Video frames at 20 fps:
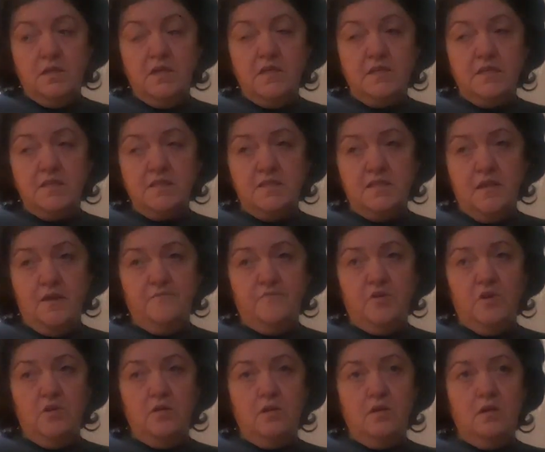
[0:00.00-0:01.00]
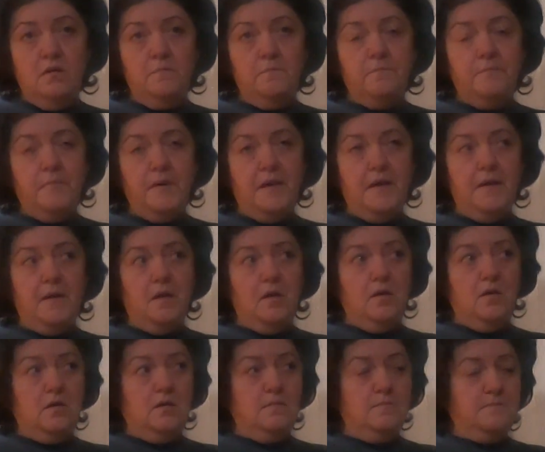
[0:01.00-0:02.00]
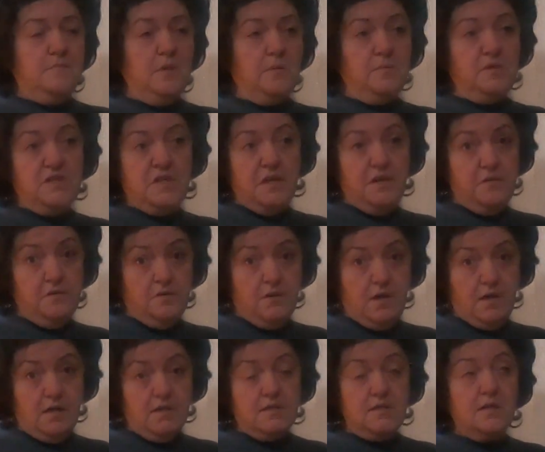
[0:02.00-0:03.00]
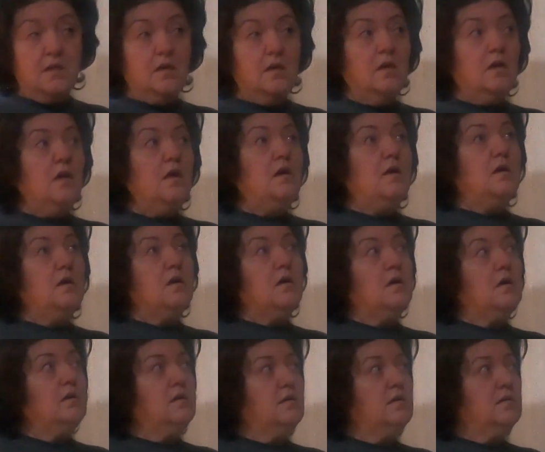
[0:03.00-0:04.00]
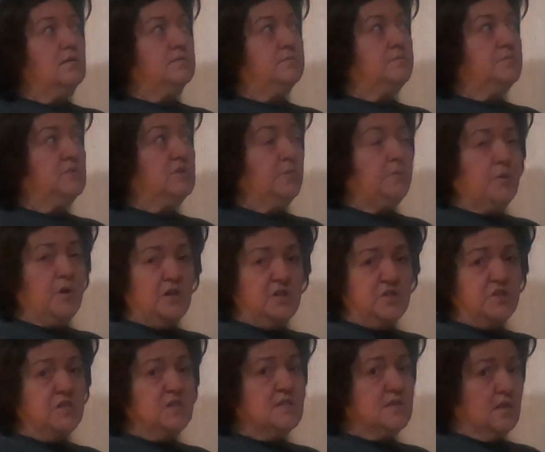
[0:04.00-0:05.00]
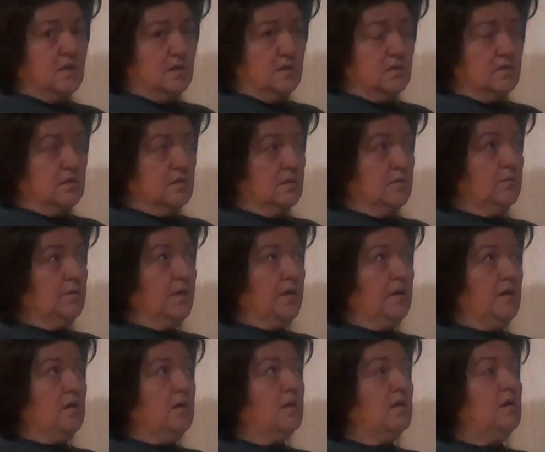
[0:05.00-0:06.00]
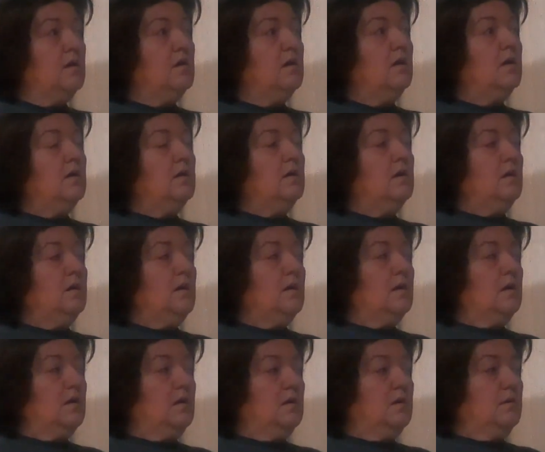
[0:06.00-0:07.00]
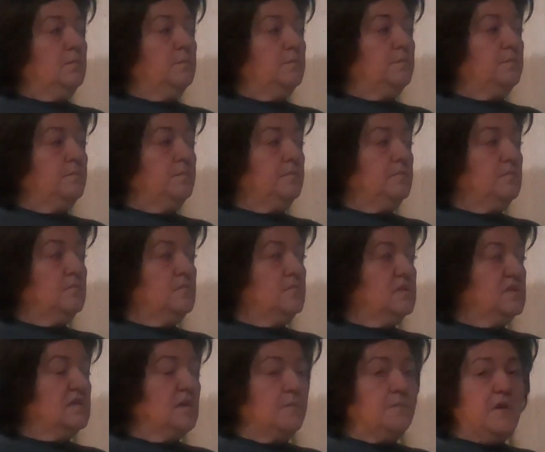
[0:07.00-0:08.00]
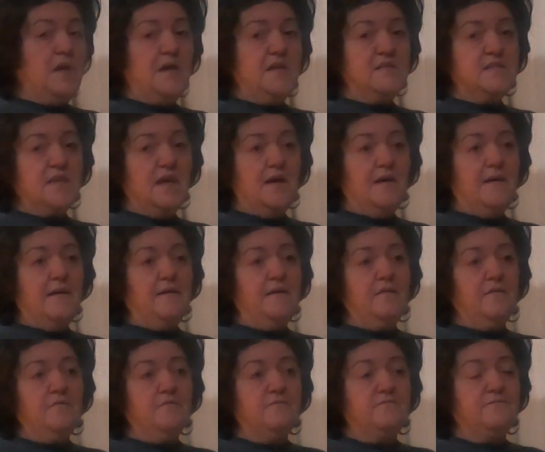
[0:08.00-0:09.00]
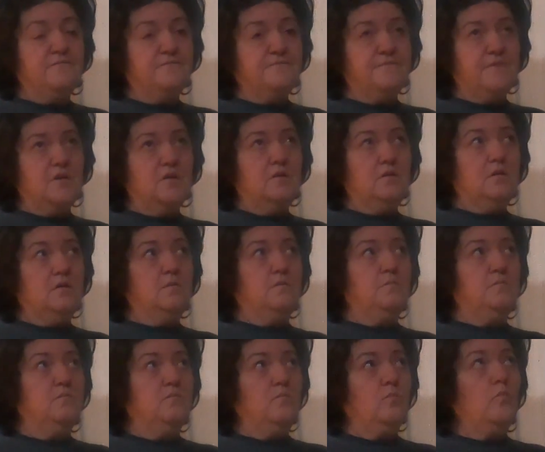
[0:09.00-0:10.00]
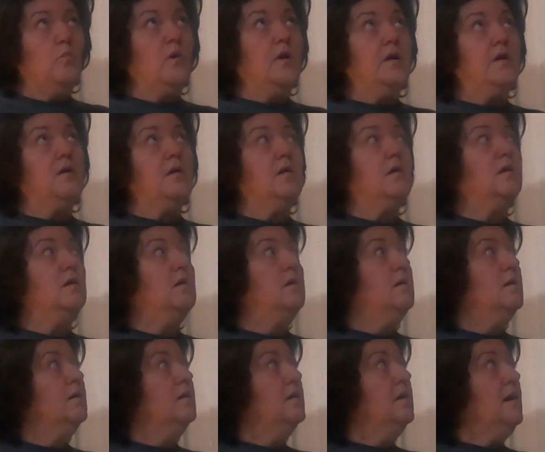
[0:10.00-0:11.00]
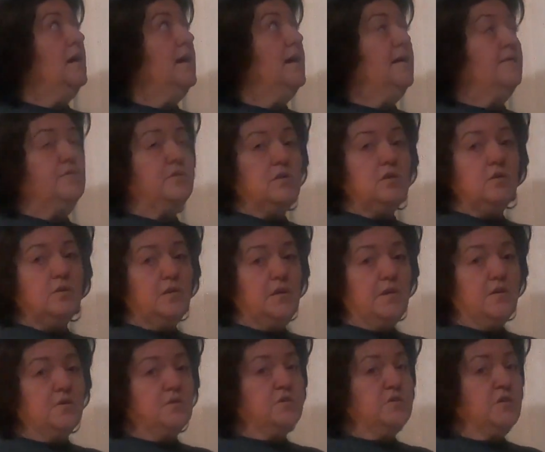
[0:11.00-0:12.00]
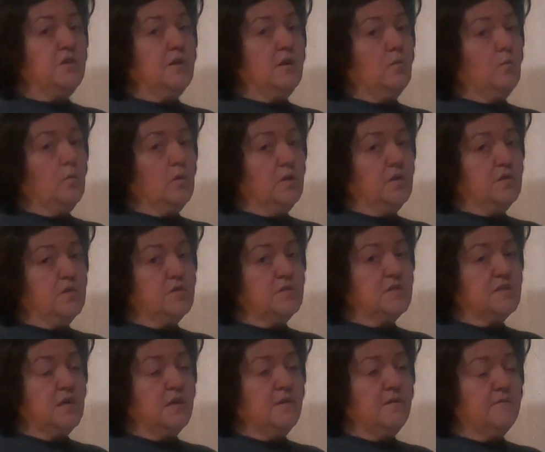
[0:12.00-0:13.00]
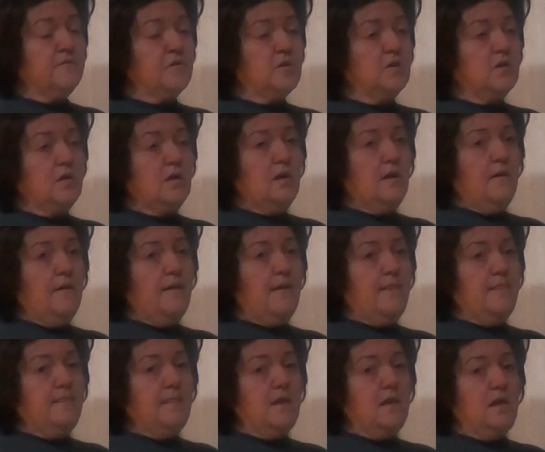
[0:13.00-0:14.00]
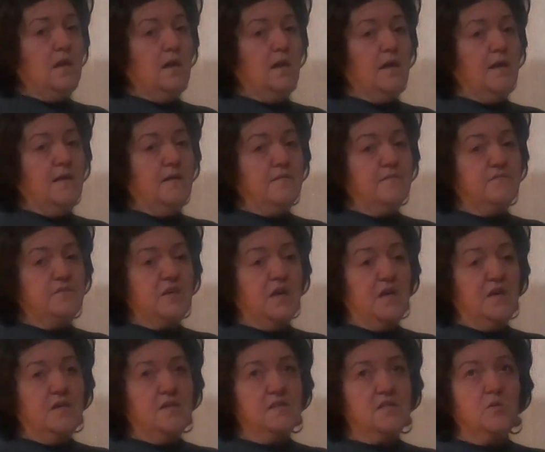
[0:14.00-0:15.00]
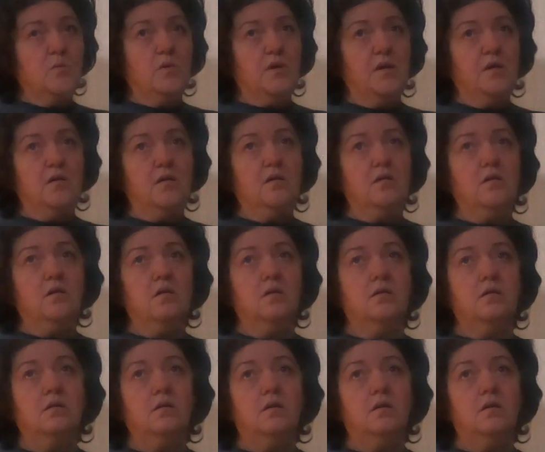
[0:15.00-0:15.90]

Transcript: to get this stuff done, but um, I'm gonna tell you guys, uh, depression sucks. Okay. Um, some days I have um, where I have a little energy and I want to do stuff, and then I have days where